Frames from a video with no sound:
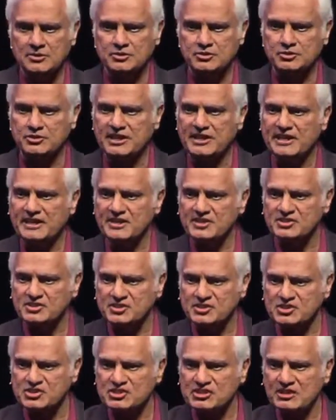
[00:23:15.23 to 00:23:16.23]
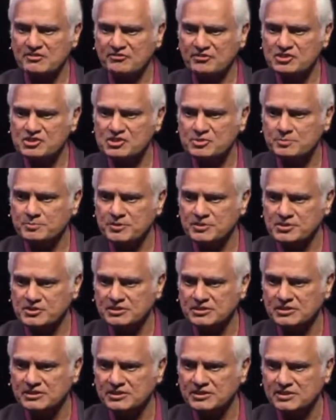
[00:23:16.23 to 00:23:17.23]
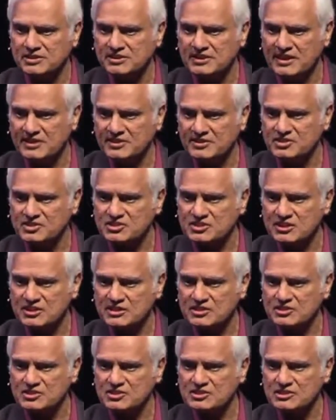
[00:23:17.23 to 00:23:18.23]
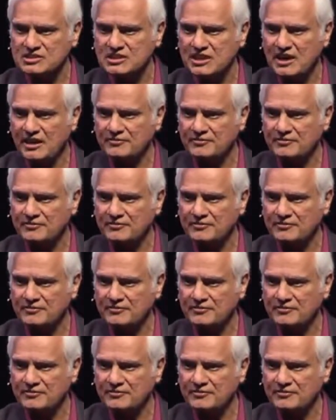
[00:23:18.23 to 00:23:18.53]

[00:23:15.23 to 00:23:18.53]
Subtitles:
Today, it's the safest prison in the United States